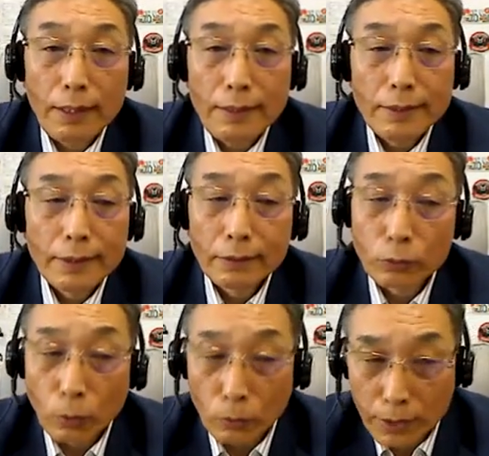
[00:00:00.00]
And uh,
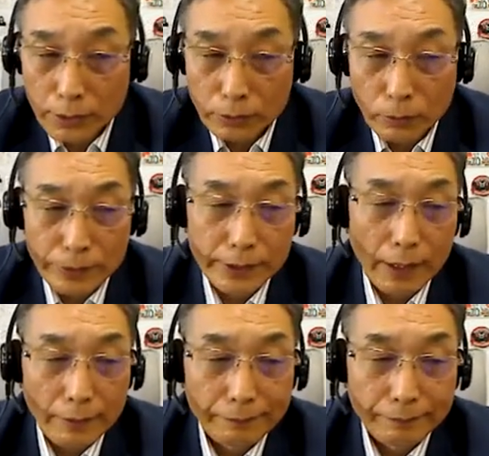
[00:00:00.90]
so many people were
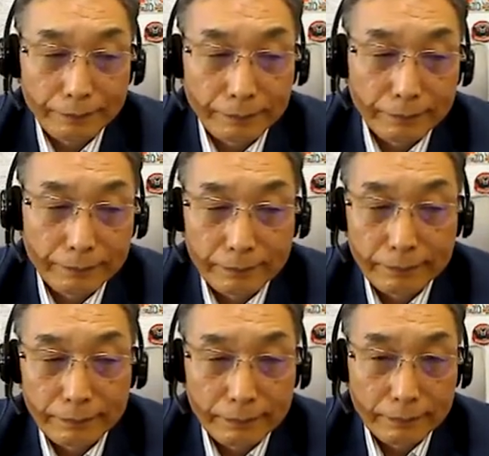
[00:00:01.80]
involved.
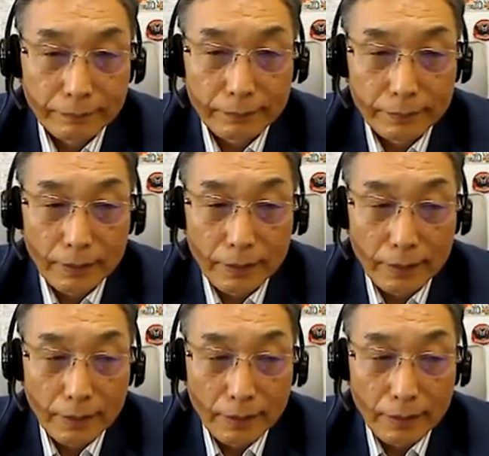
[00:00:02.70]
The
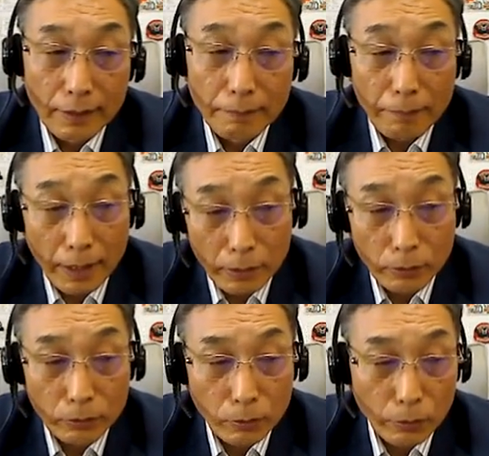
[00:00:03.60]
Ministry of
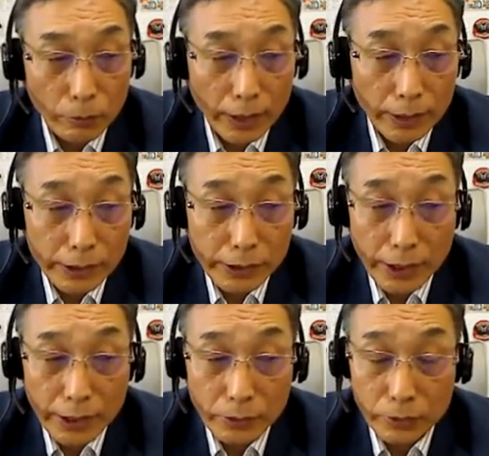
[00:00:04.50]
Education
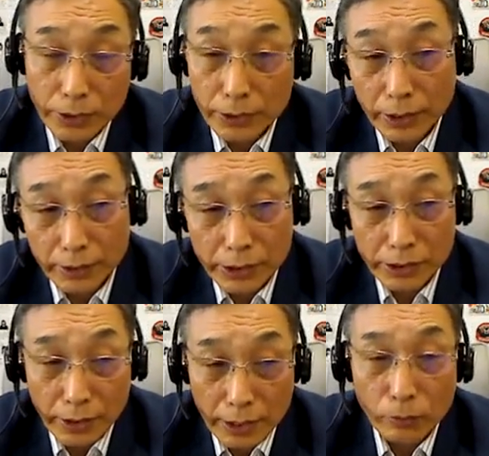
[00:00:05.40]

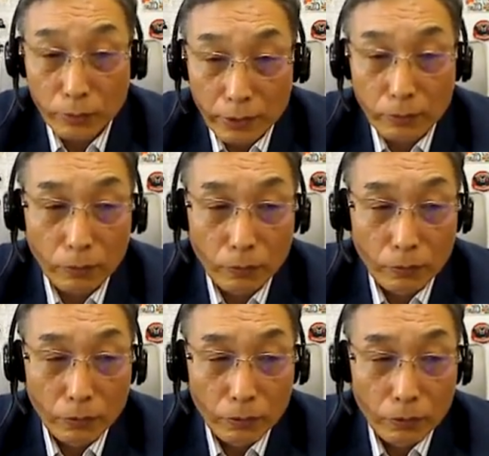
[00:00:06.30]
was
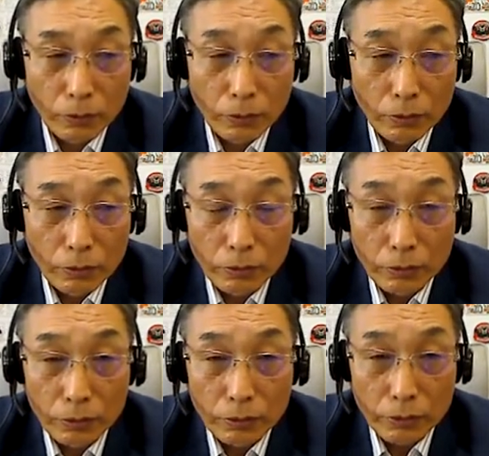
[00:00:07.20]
involved. In addition,
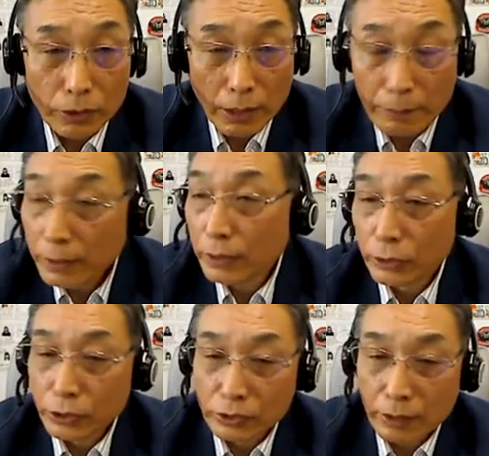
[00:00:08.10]

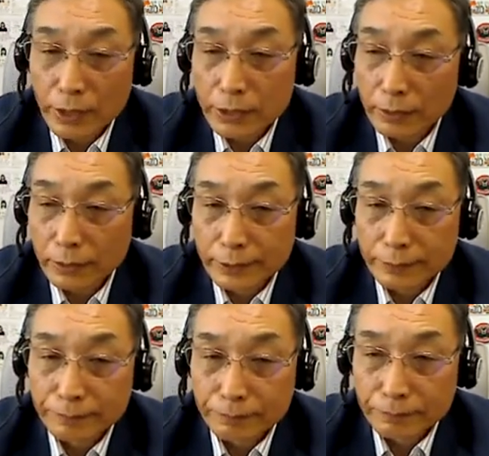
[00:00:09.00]
for instance,
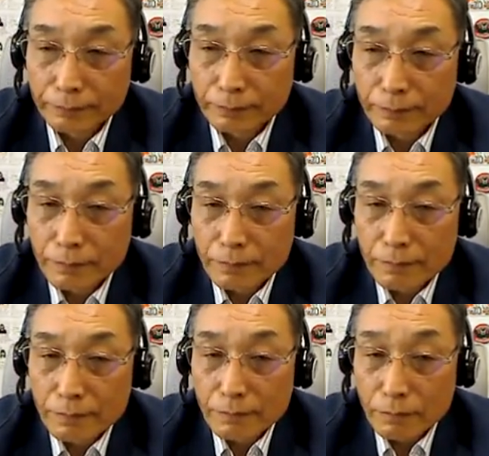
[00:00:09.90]
EJS
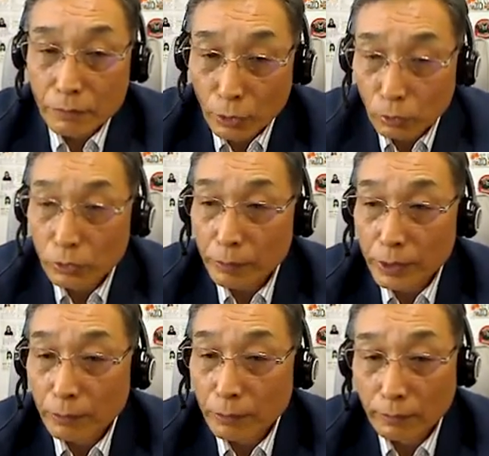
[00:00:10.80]
teachers and the
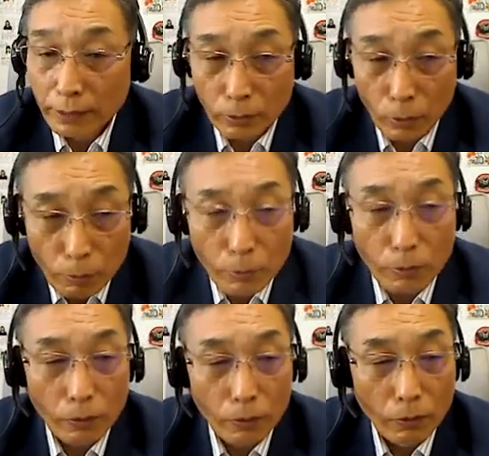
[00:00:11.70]
pilot schools.